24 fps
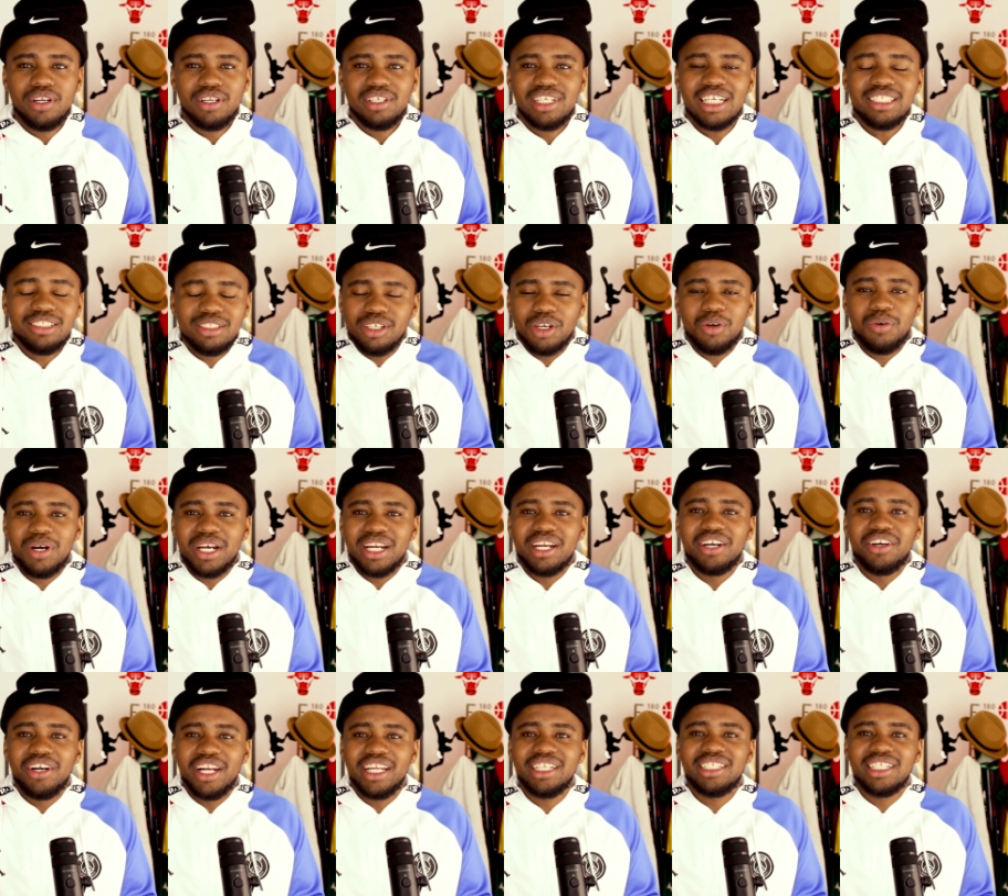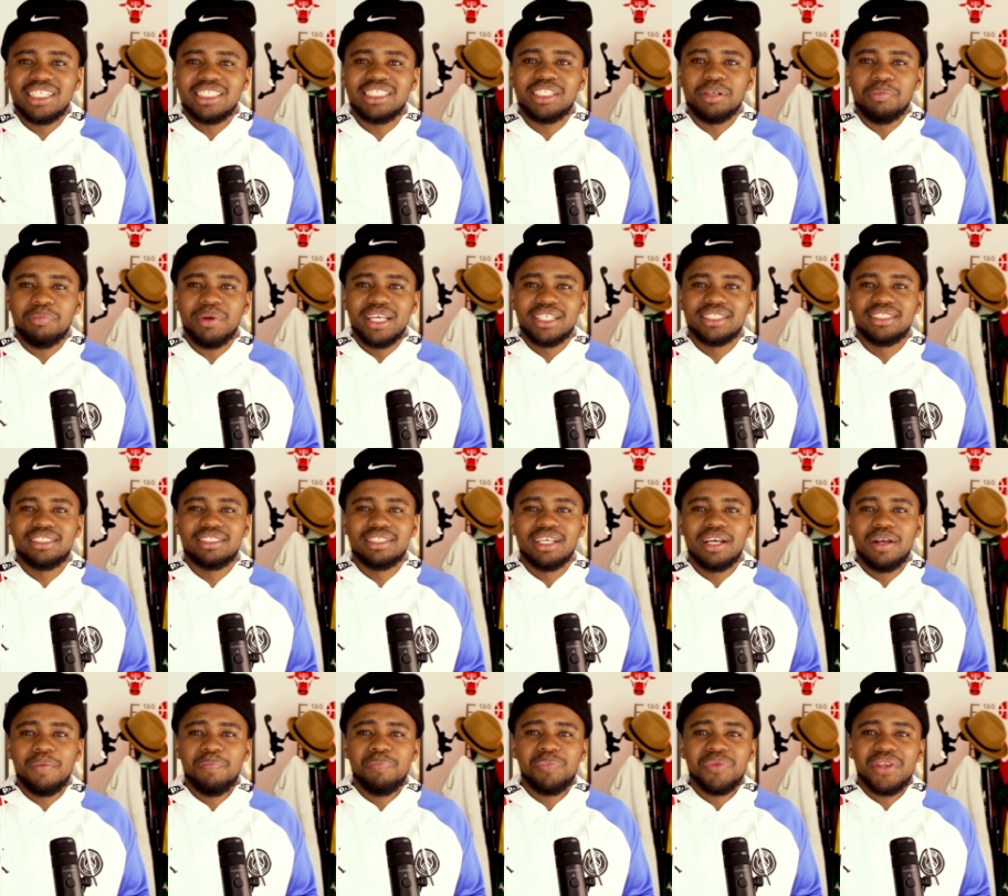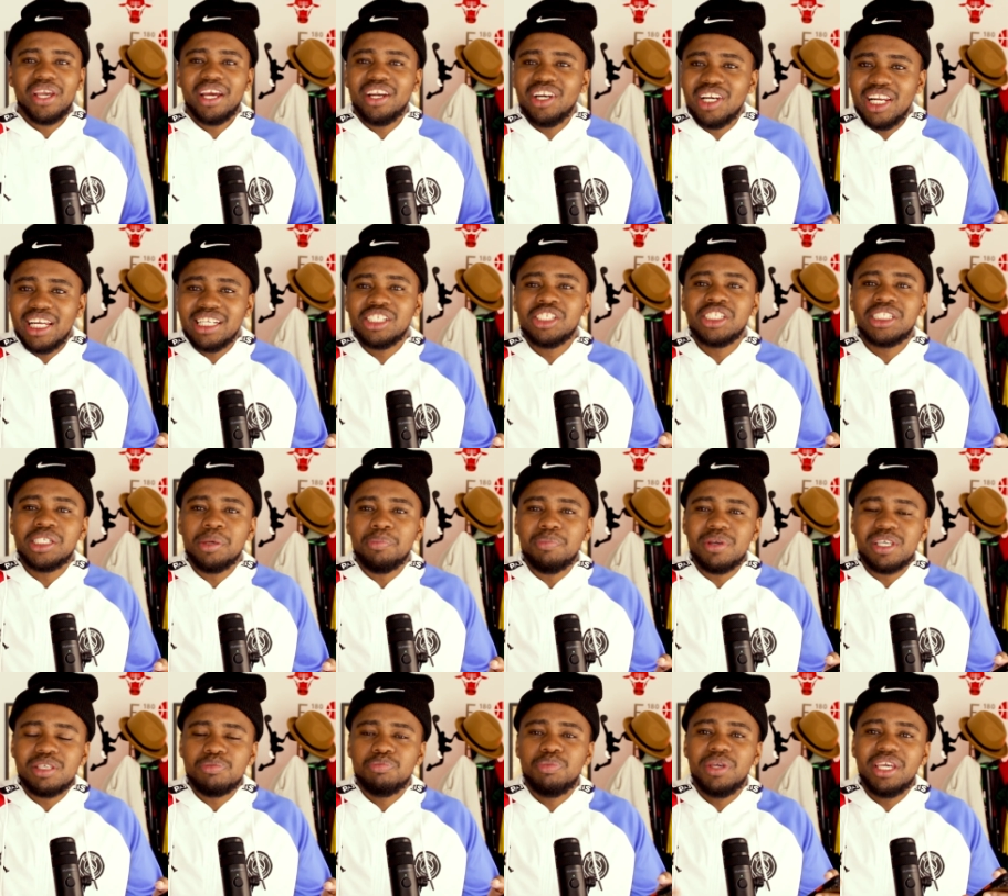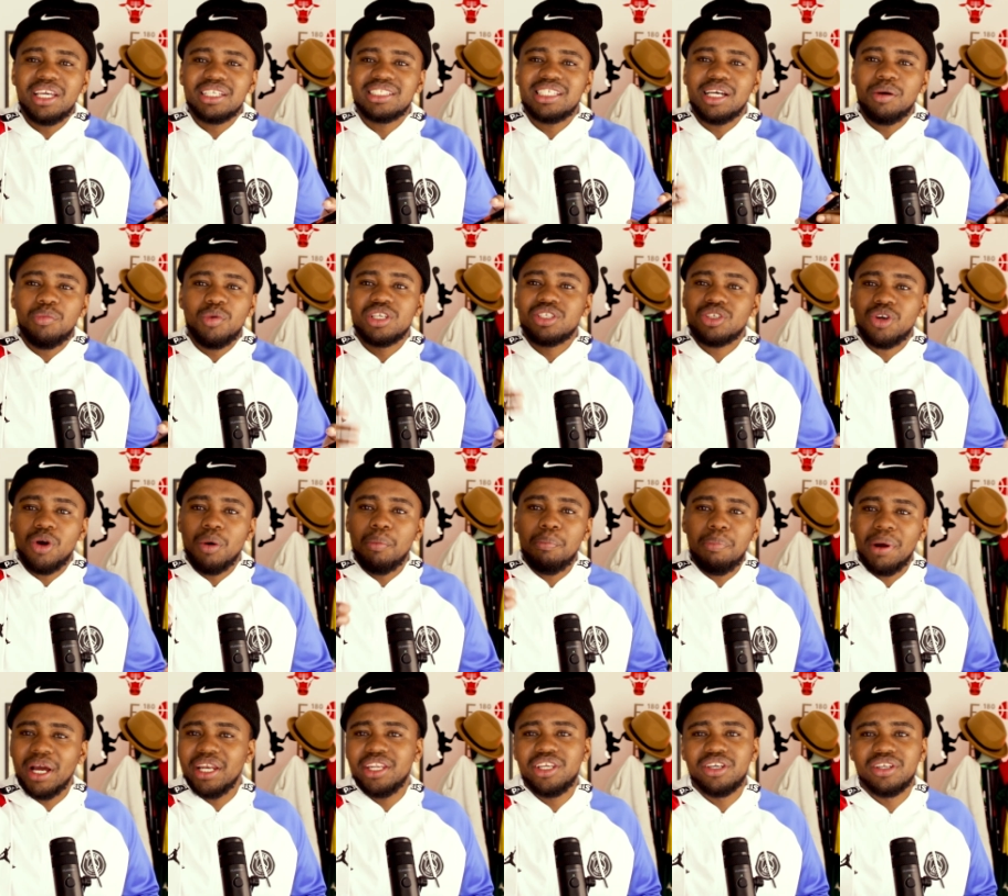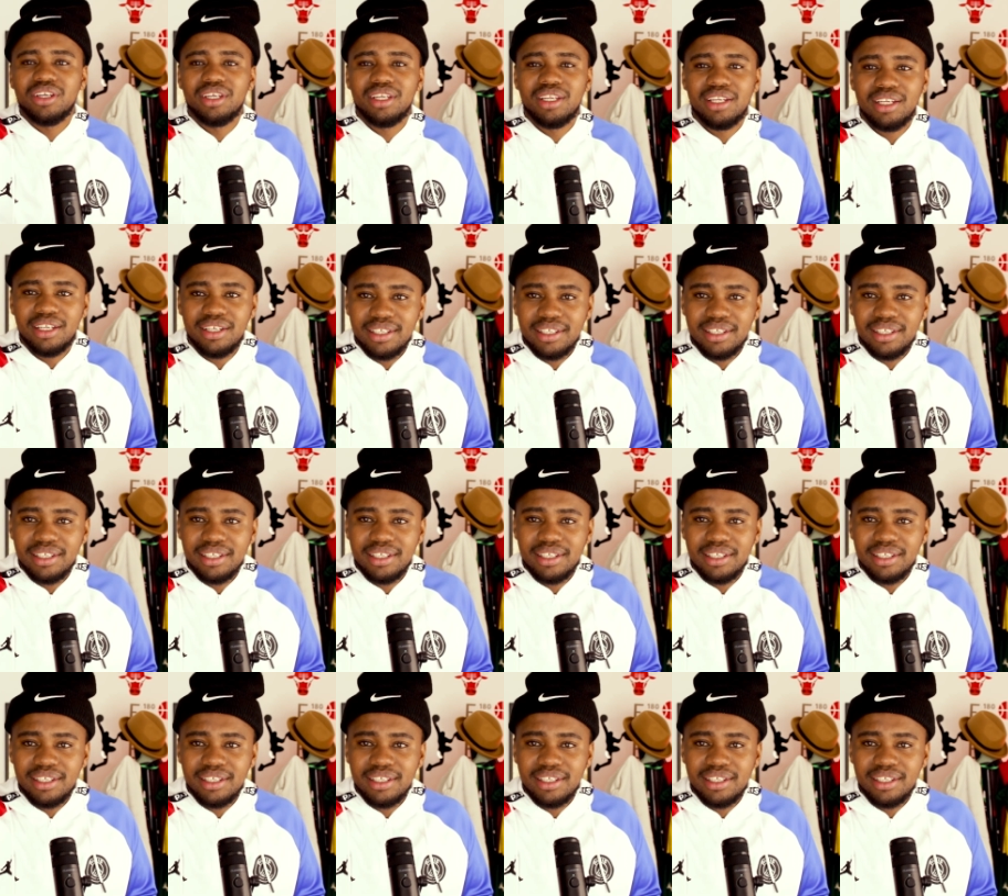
That's not what a relationship is. A relationship is being someone's companion.